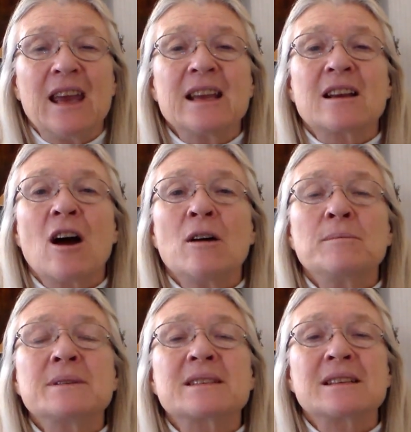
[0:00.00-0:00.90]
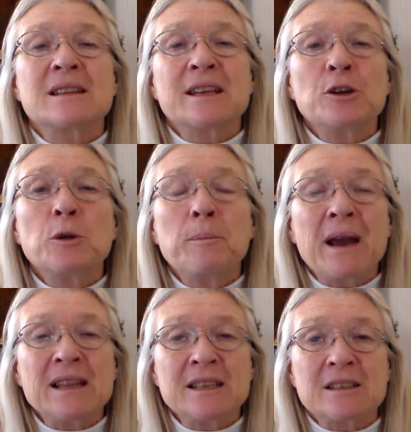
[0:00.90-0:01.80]
It comes little
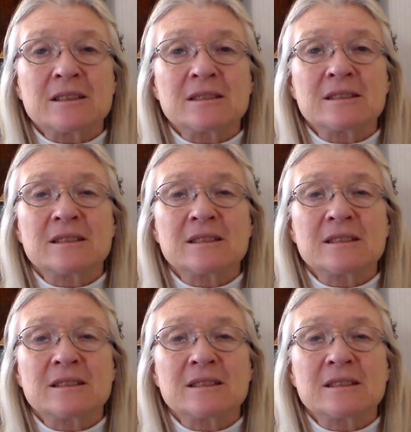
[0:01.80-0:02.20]
by little